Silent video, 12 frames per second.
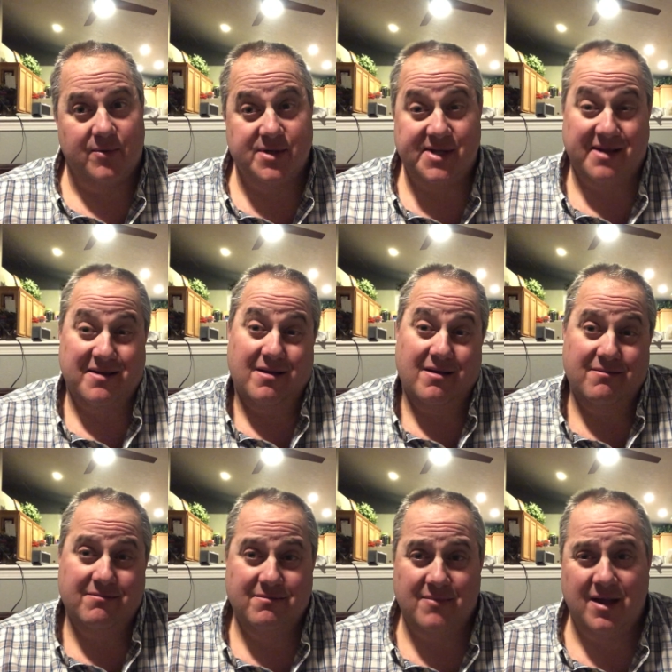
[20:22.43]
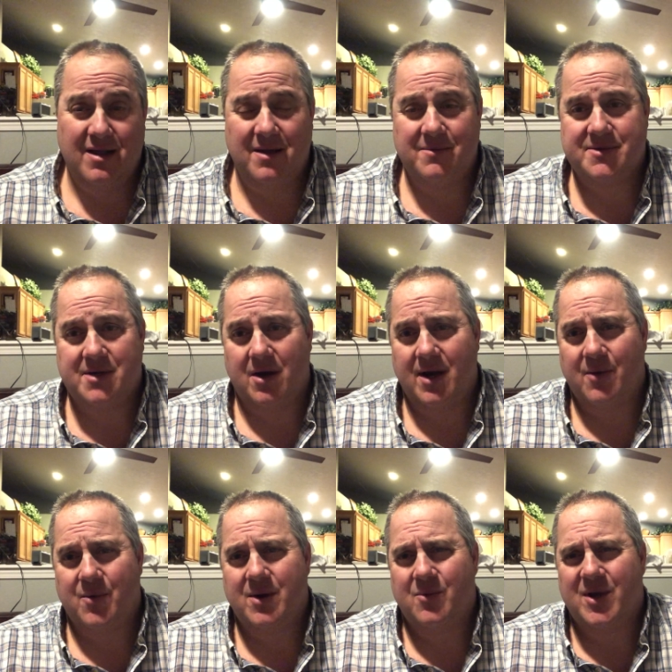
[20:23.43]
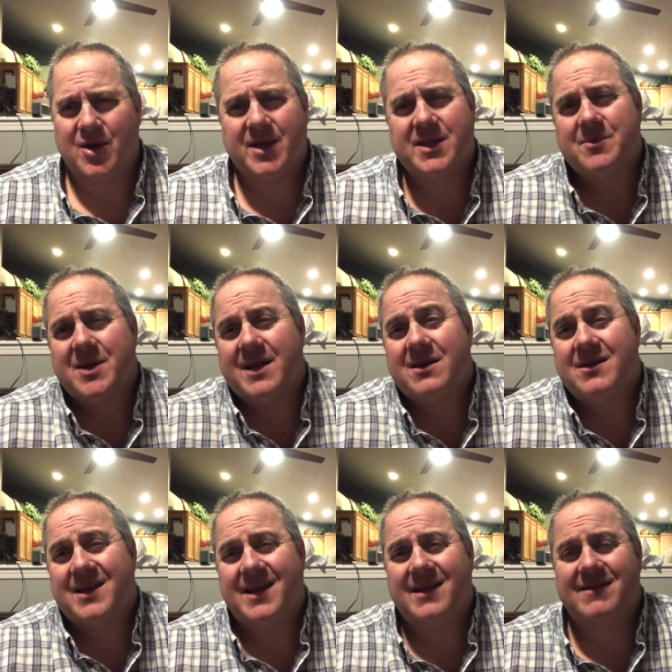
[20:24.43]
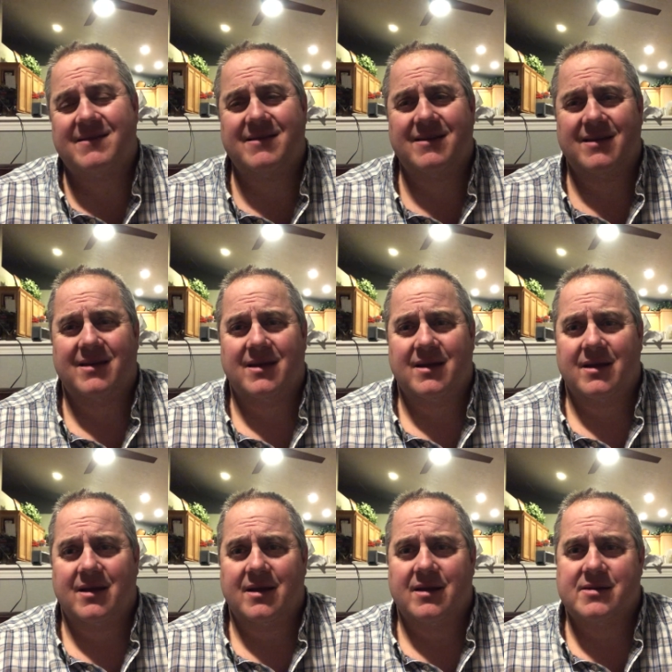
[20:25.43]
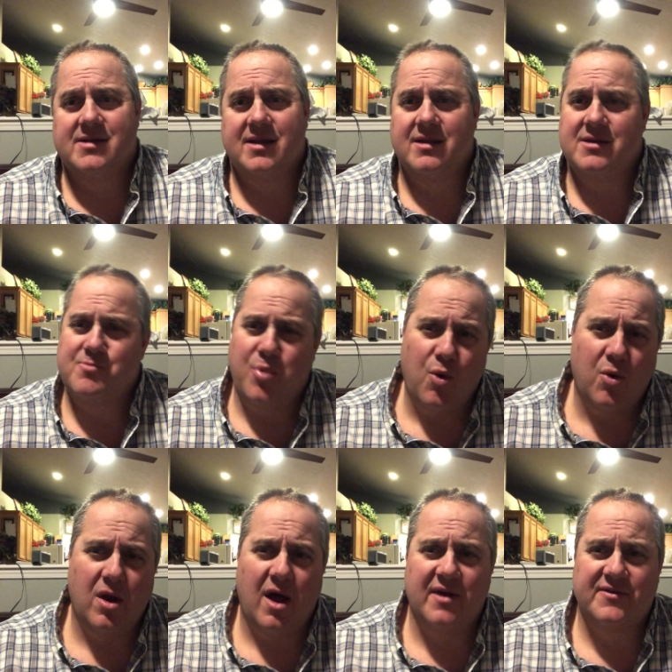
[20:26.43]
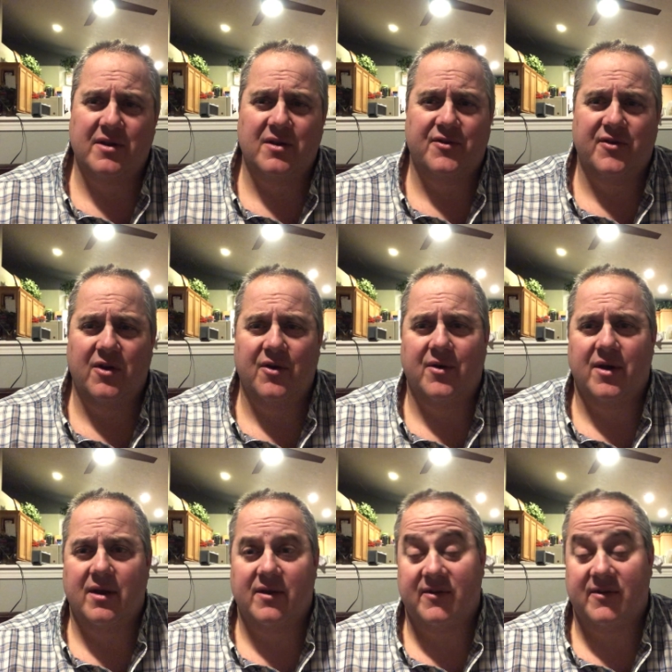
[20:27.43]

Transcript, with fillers: We're just like, yeah, well, I'm sorry. We, we look at them like little kids, seeing these poor lost little children.